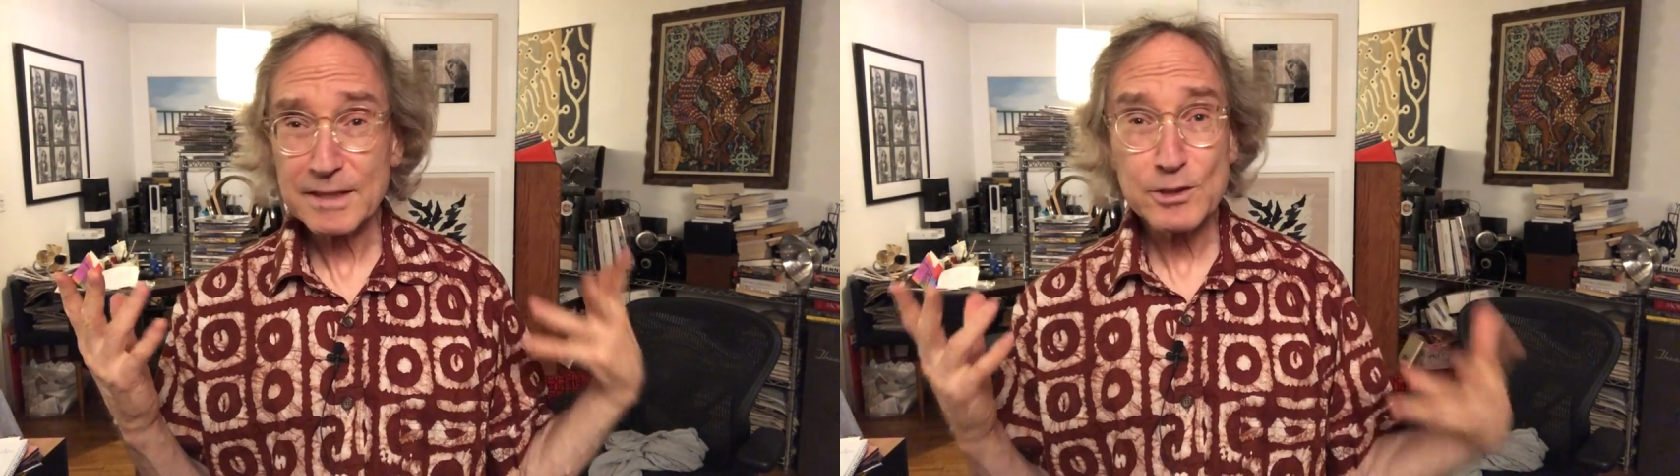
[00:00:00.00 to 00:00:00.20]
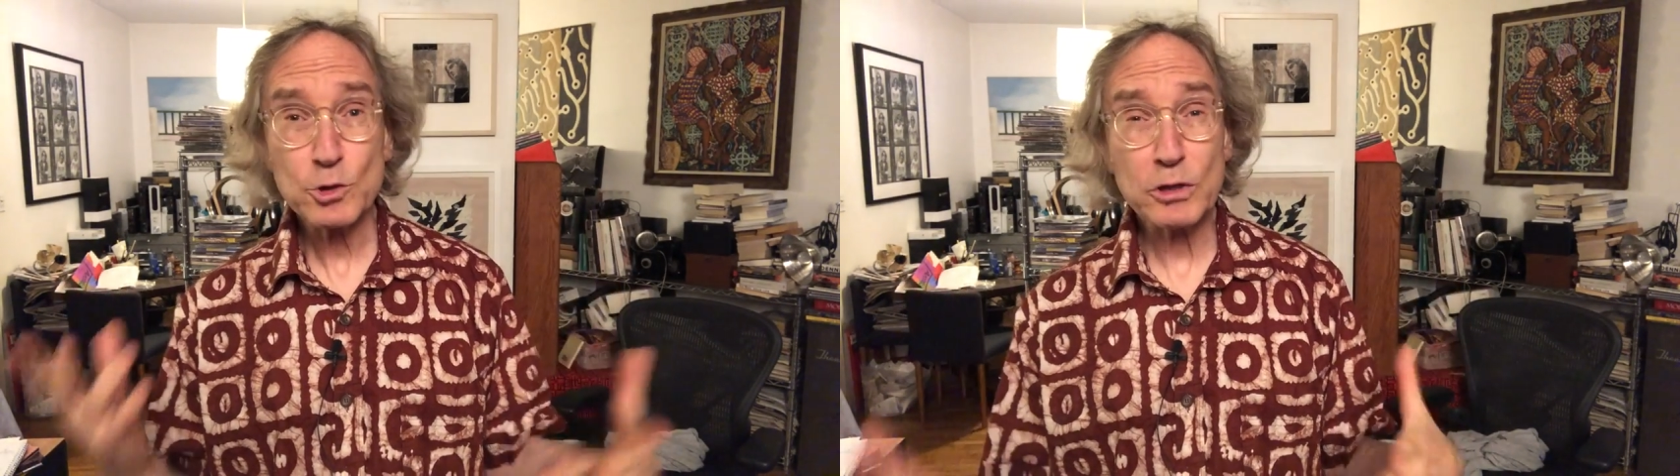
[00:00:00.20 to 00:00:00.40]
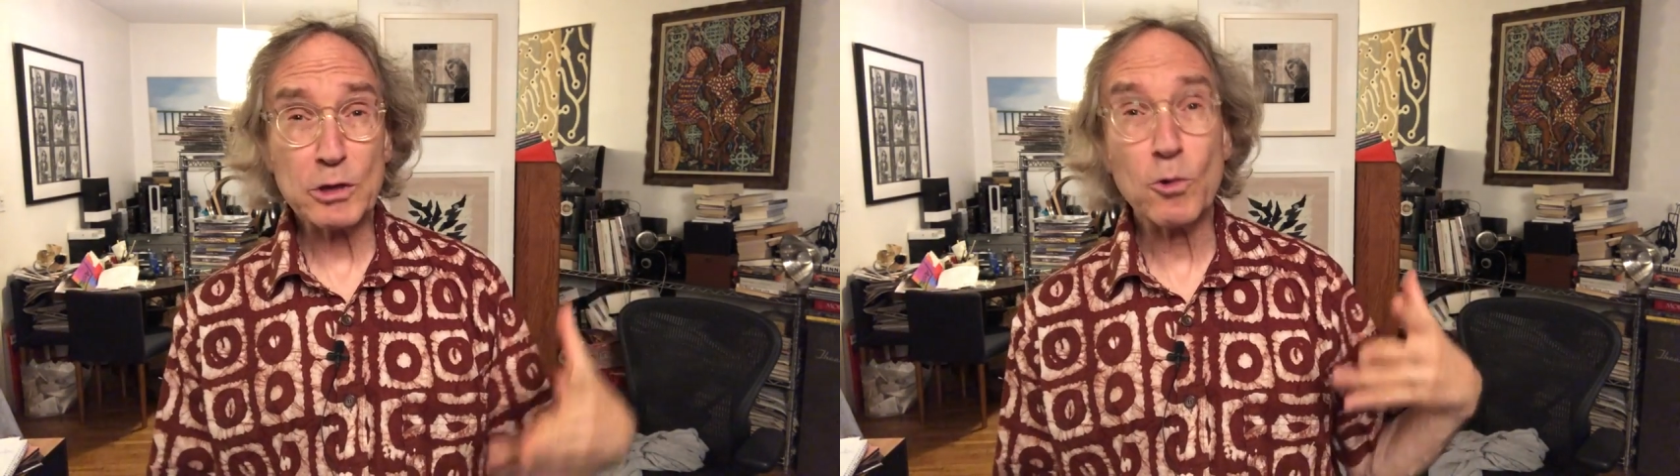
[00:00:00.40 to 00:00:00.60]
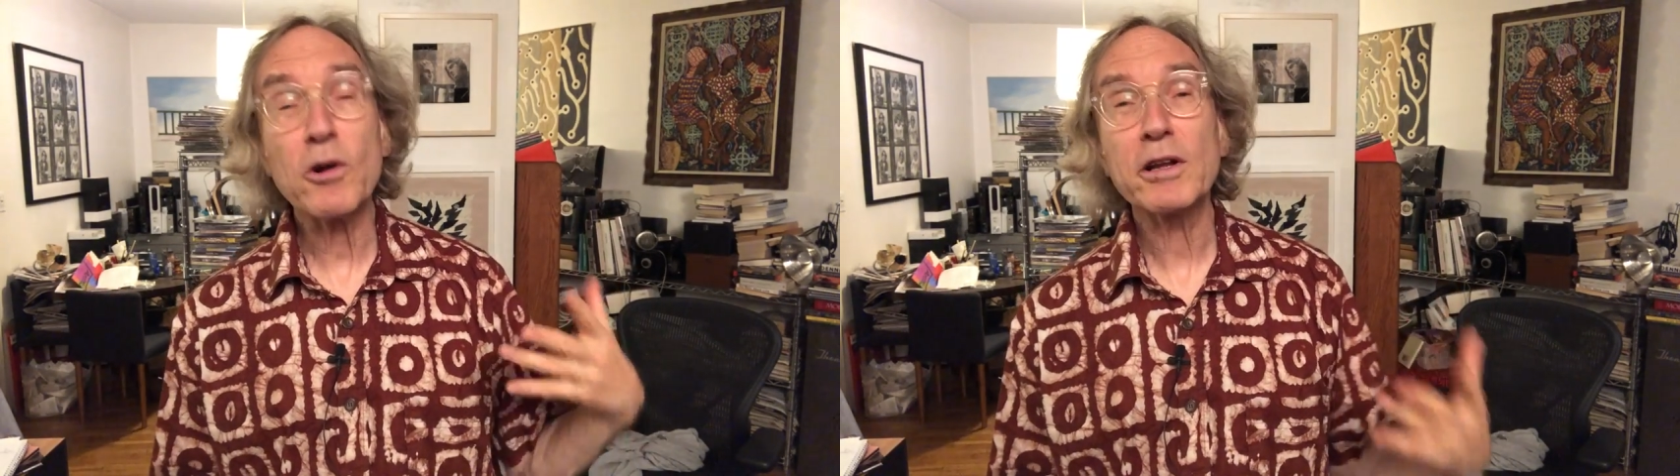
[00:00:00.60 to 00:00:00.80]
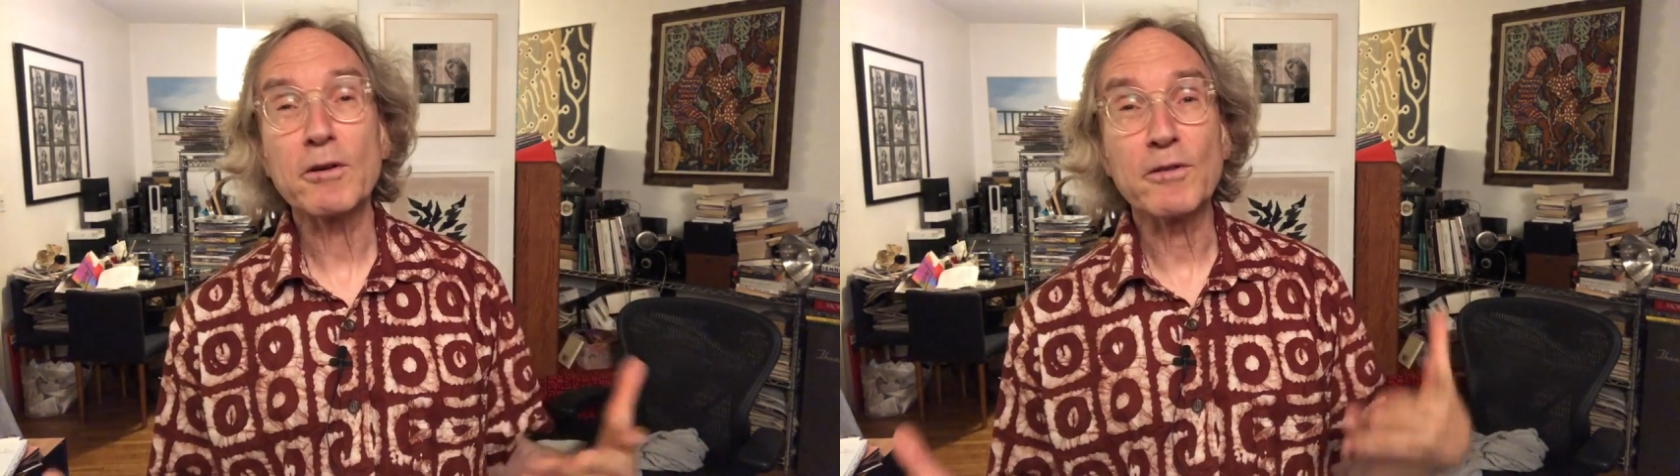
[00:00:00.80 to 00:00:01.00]
is the
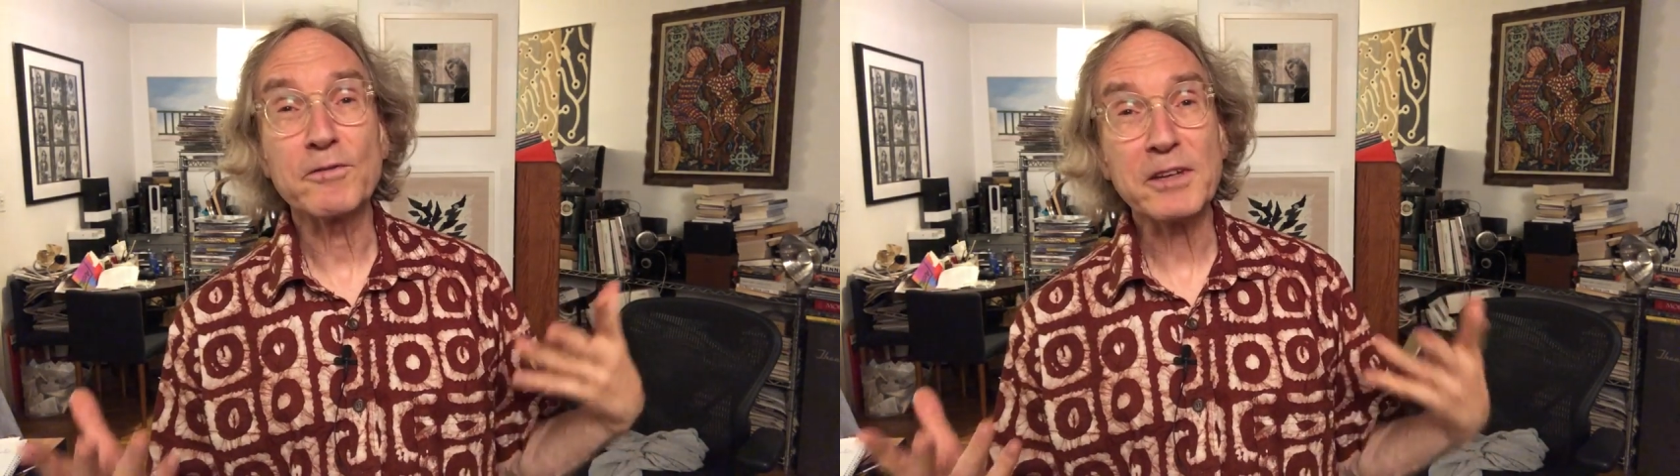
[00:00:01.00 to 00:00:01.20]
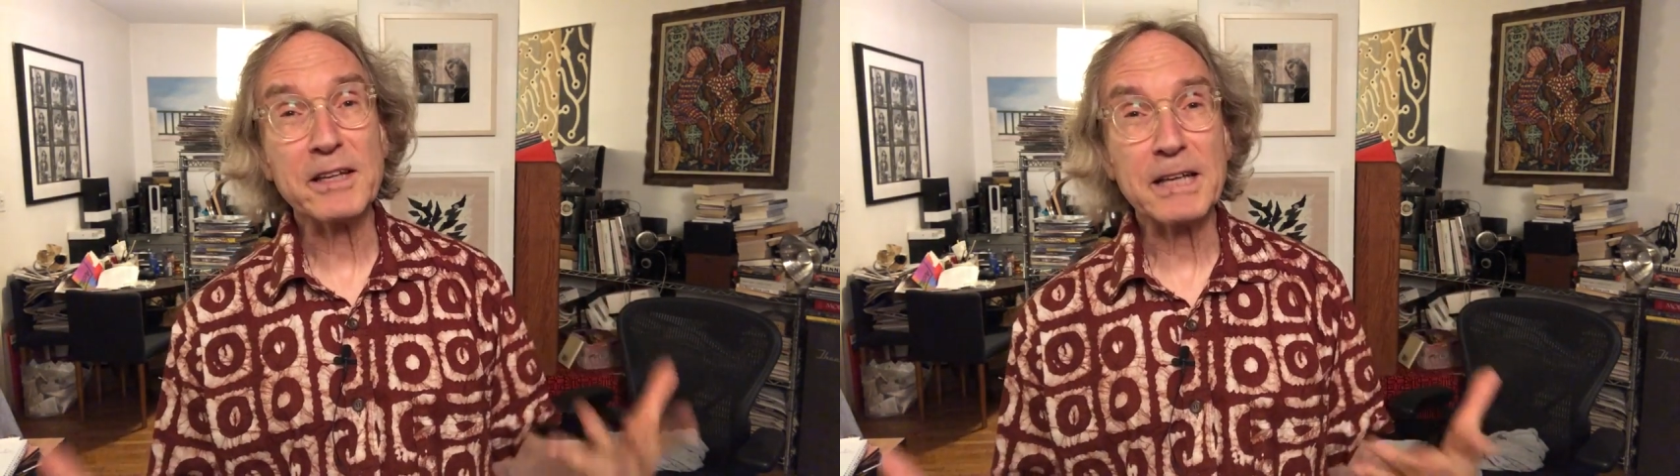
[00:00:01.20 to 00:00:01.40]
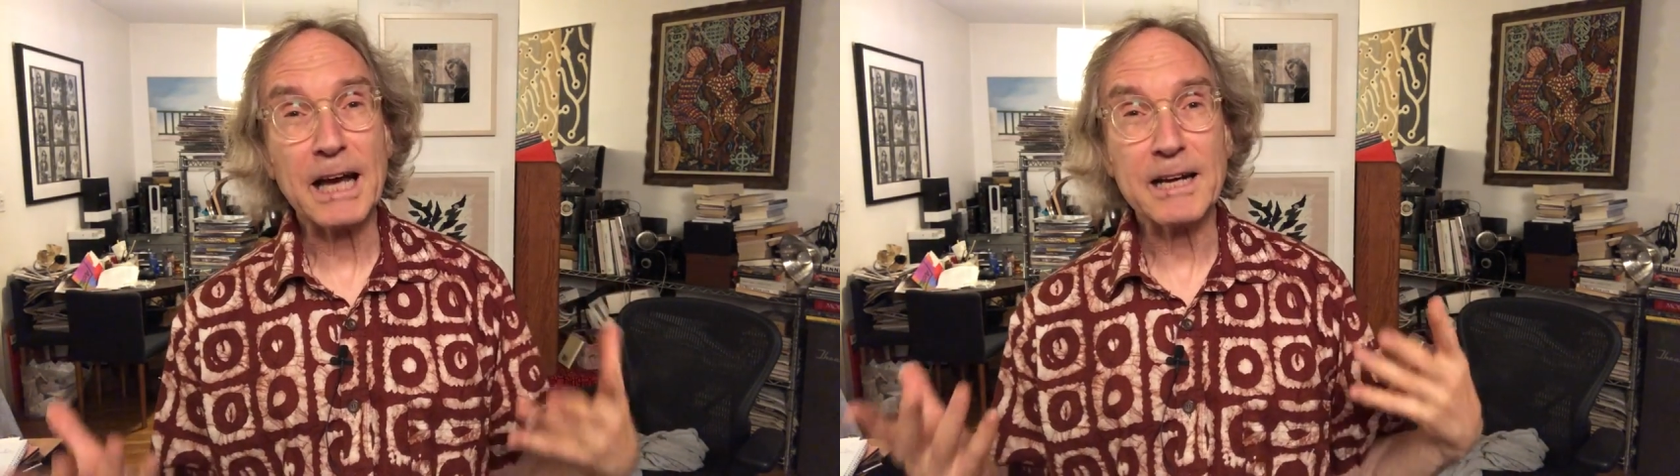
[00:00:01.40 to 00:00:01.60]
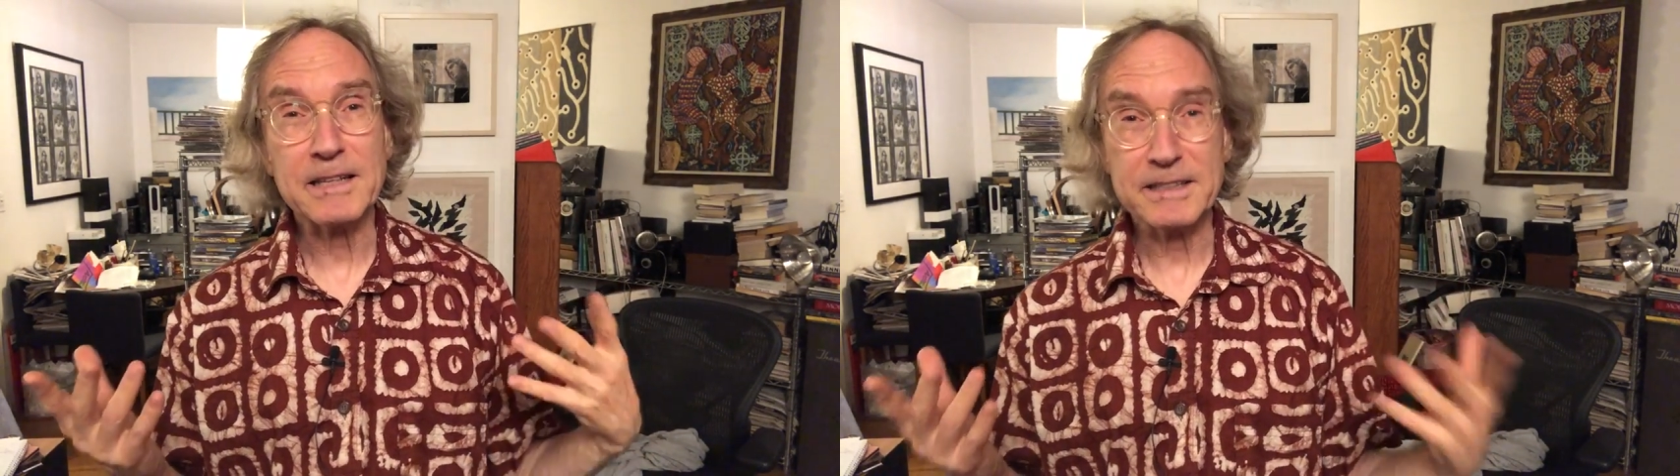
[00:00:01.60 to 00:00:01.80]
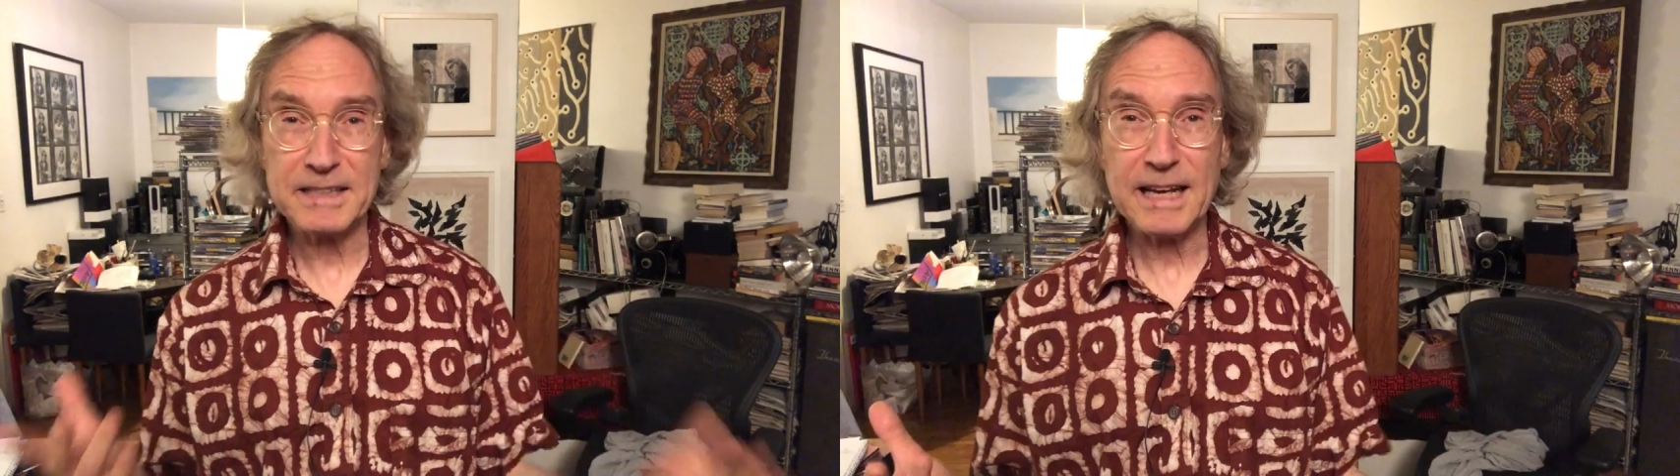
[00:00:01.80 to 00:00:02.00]
Audiophiliac
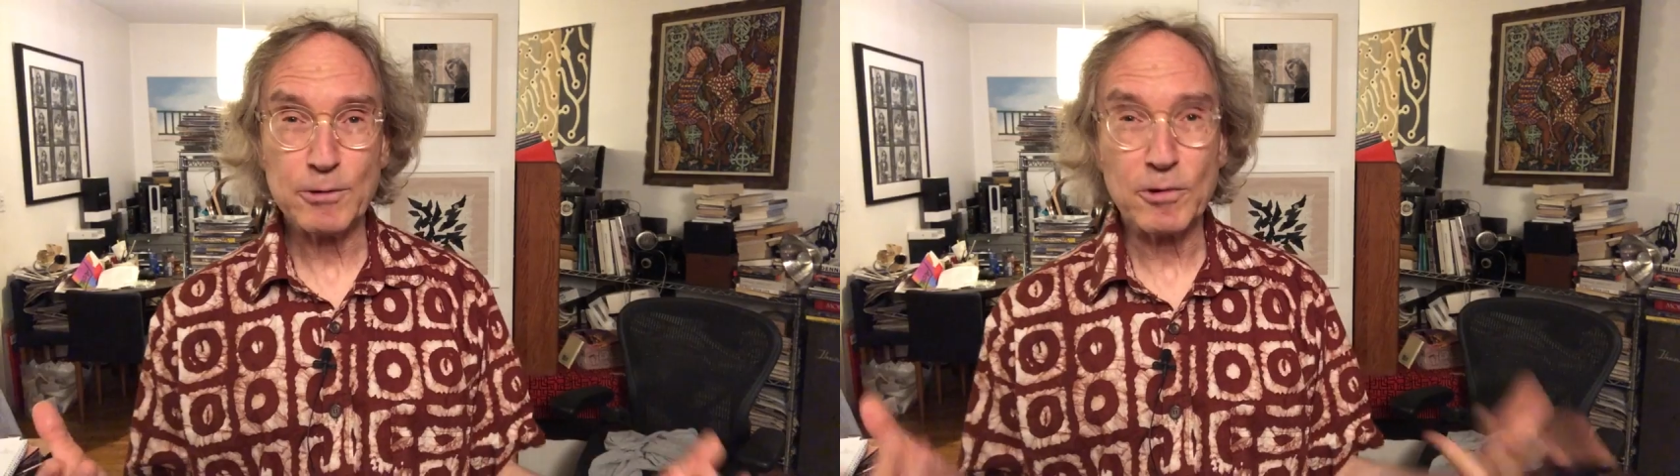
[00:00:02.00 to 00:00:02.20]
of the day,